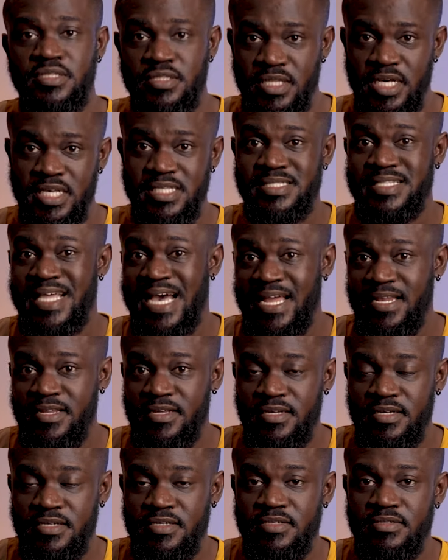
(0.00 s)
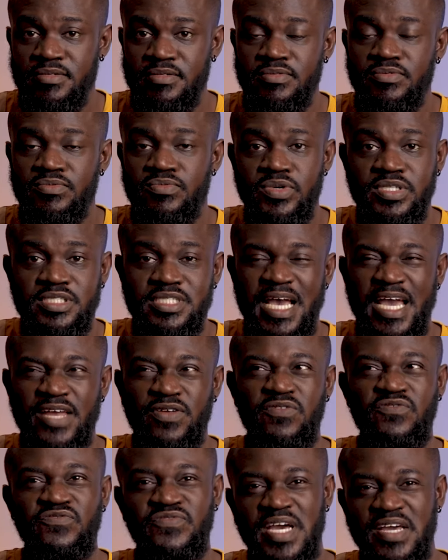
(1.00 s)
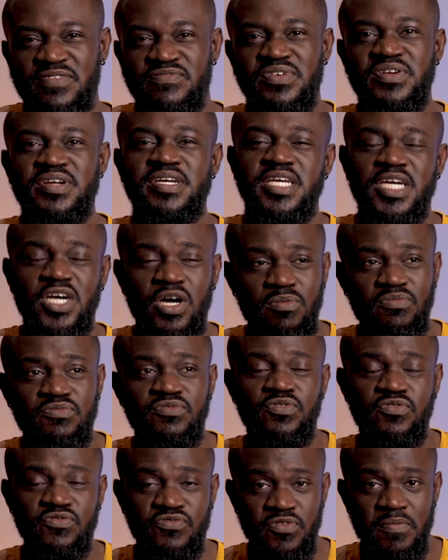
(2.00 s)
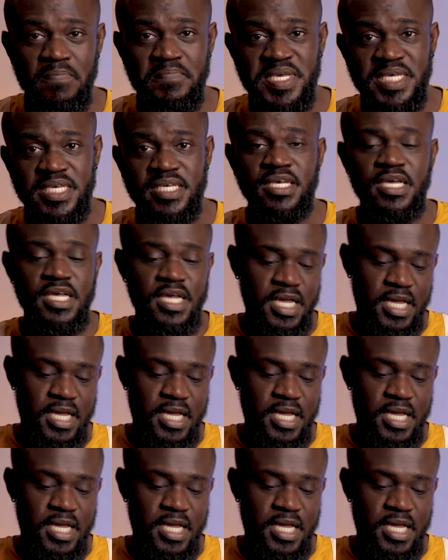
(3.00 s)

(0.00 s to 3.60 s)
There's that, which I don't find very helpful for me.